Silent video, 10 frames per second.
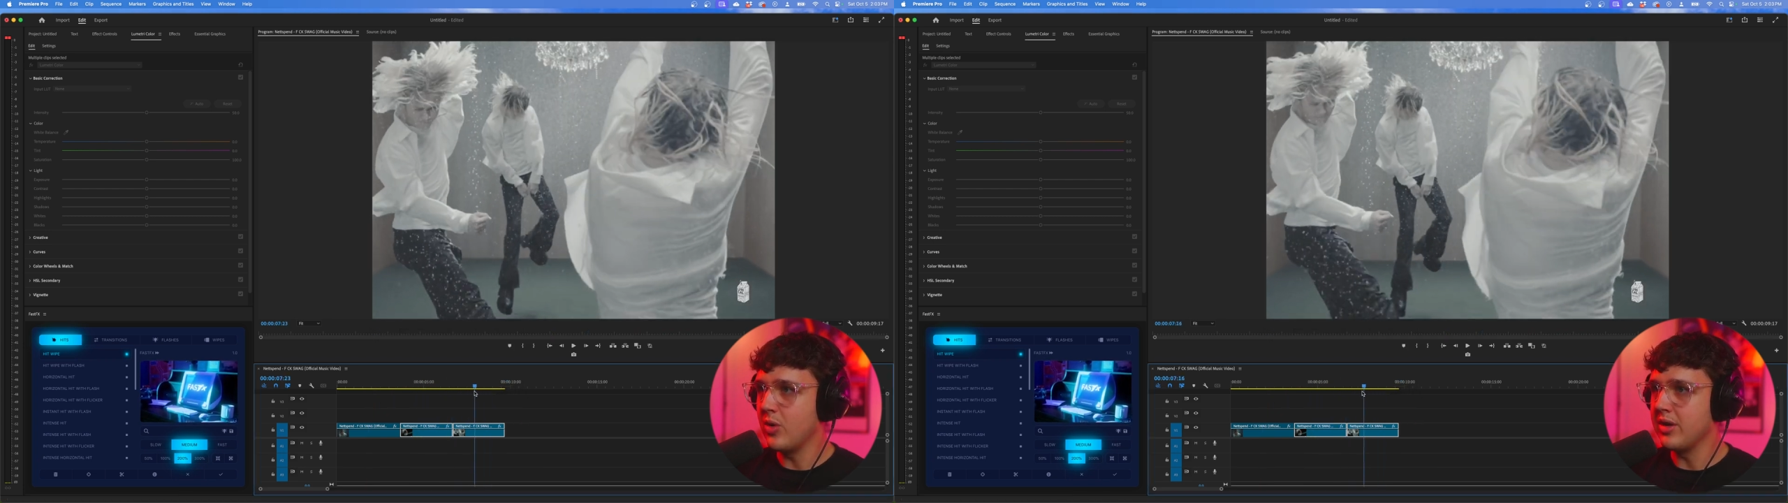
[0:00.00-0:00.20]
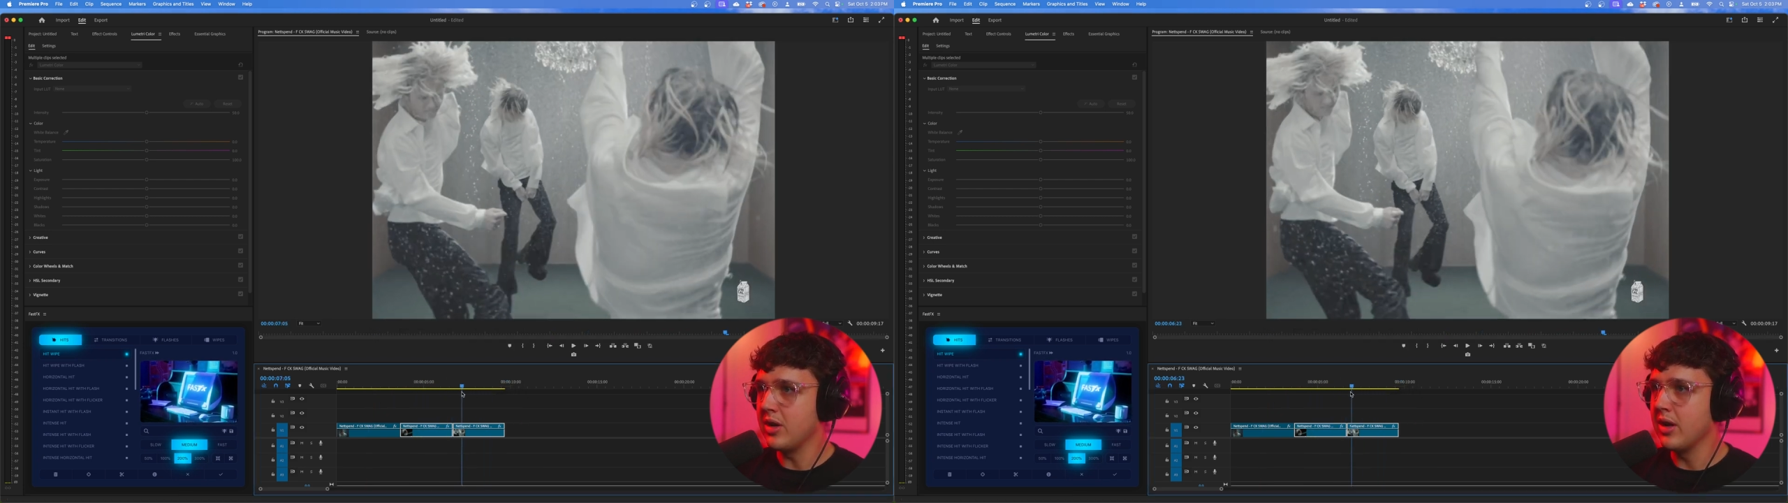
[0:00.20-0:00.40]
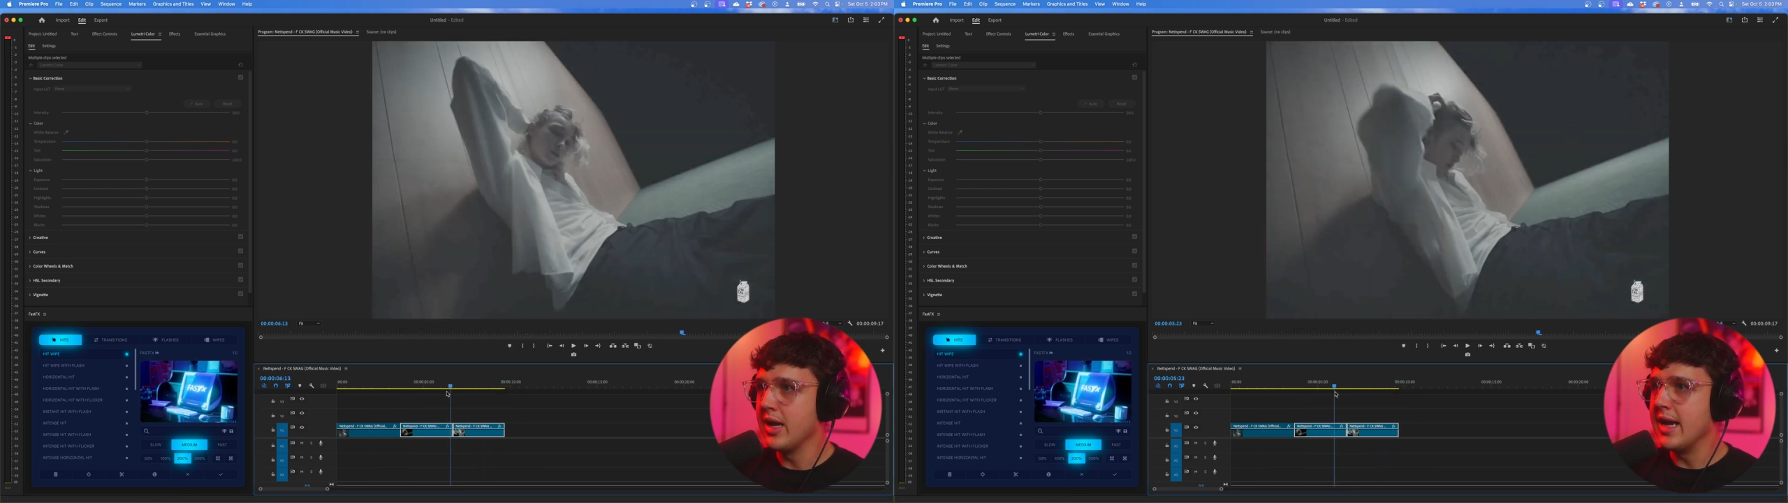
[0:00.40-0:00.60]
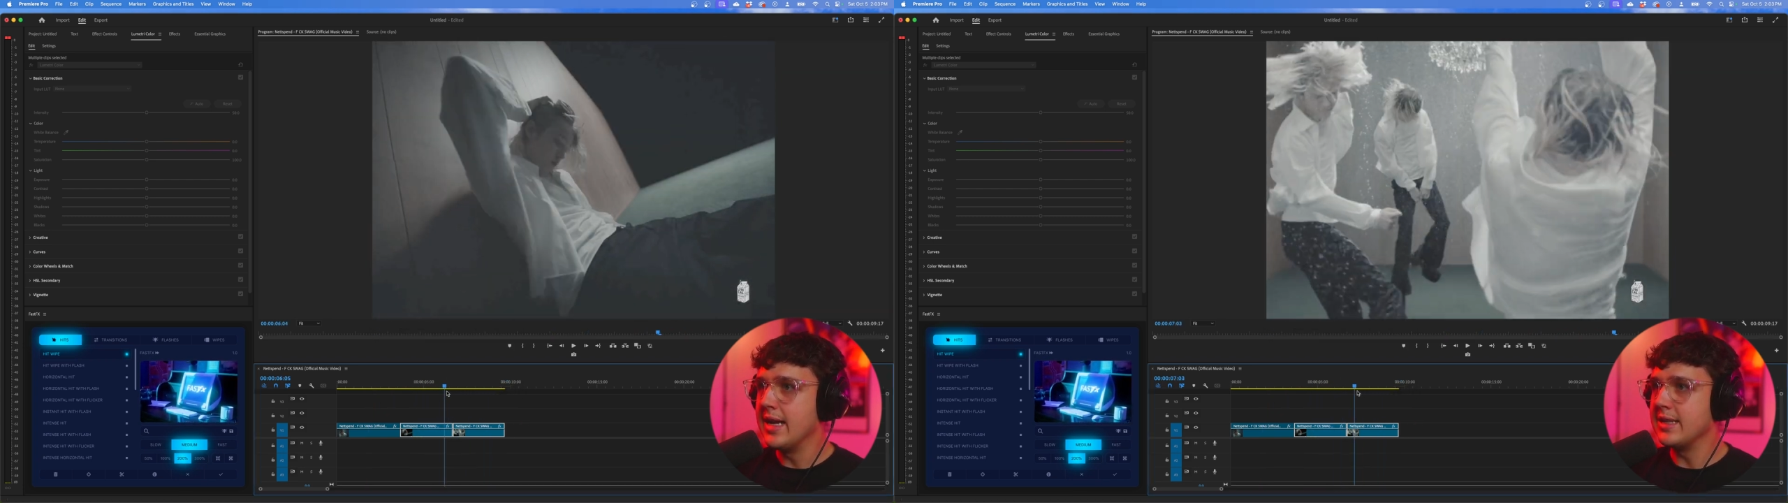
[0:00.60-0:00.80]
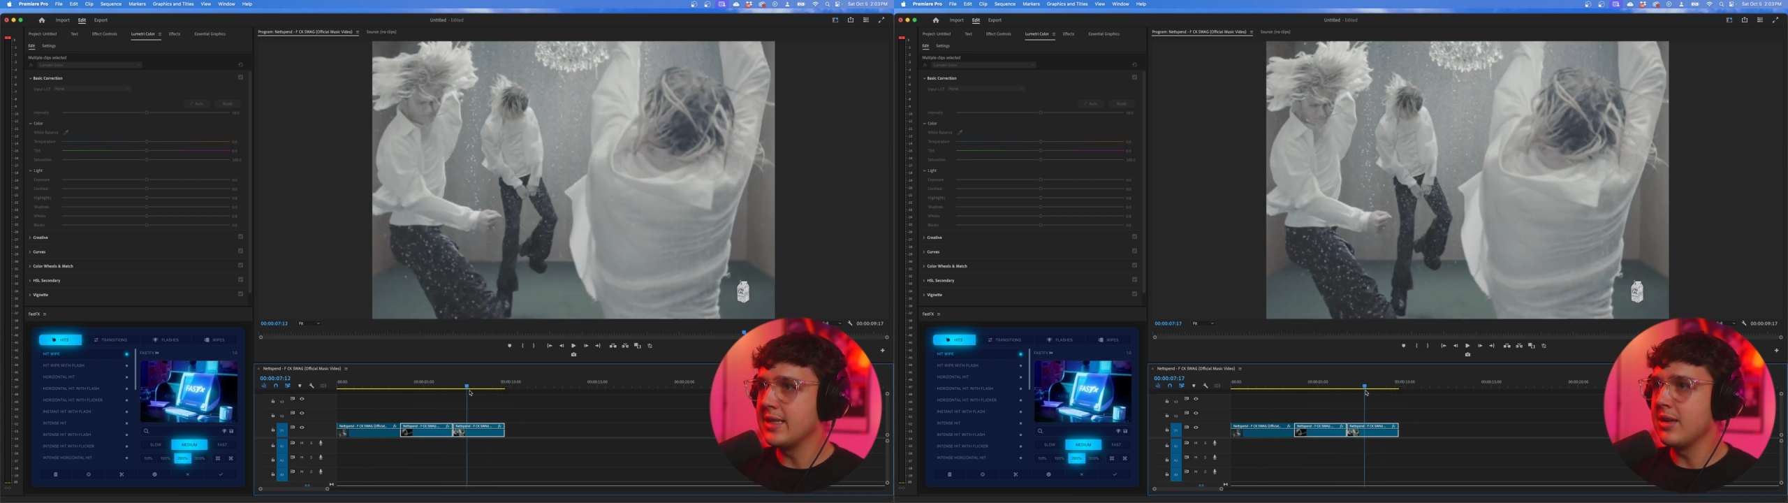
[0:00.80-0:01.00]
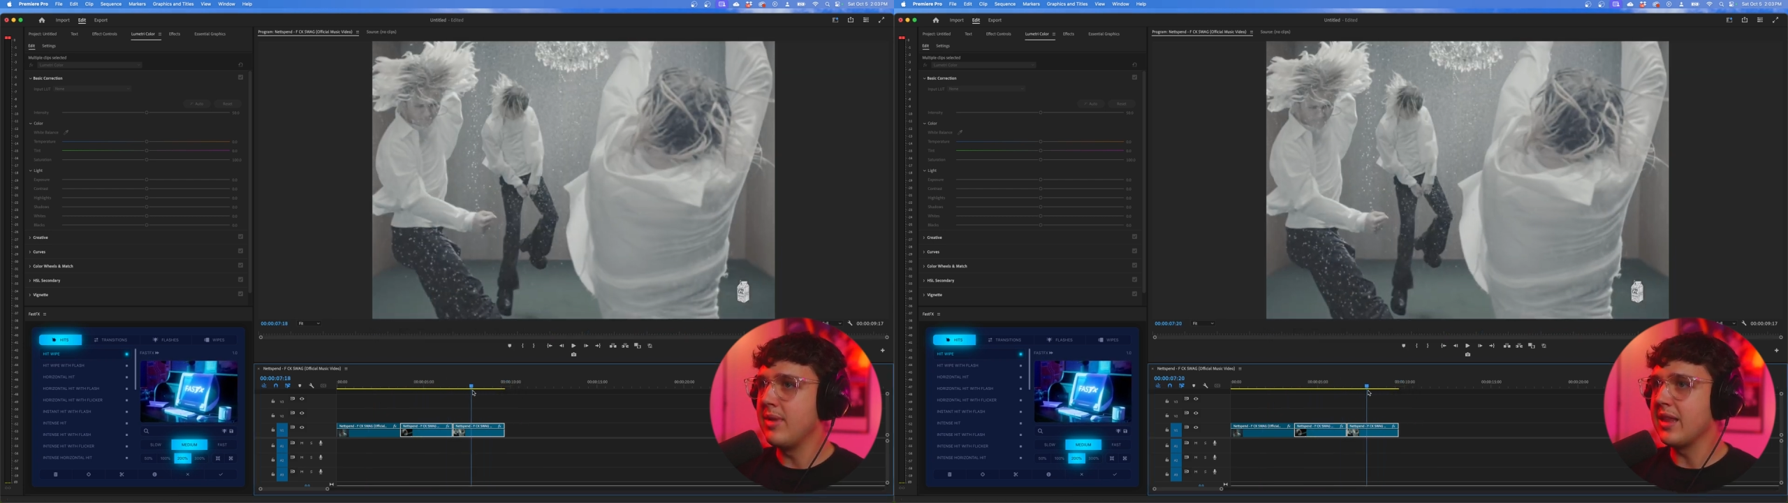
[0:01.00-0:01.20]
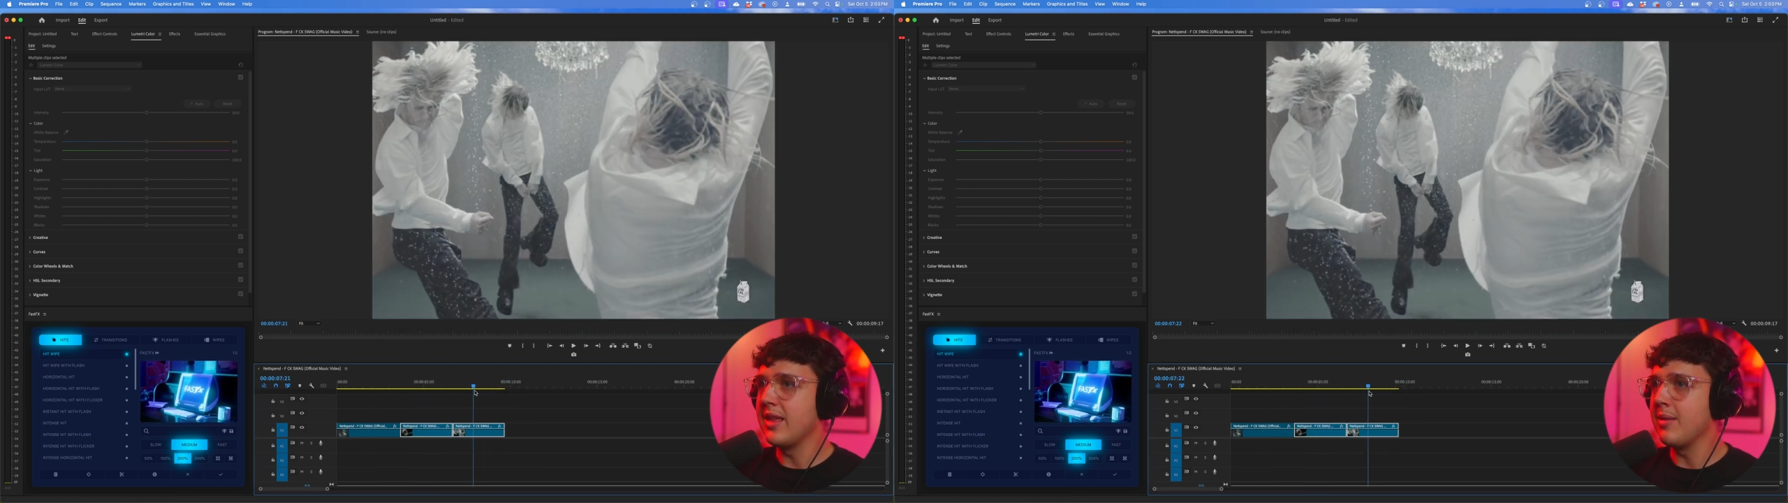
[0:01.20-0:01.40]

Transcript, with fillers: well here. And it's gonna make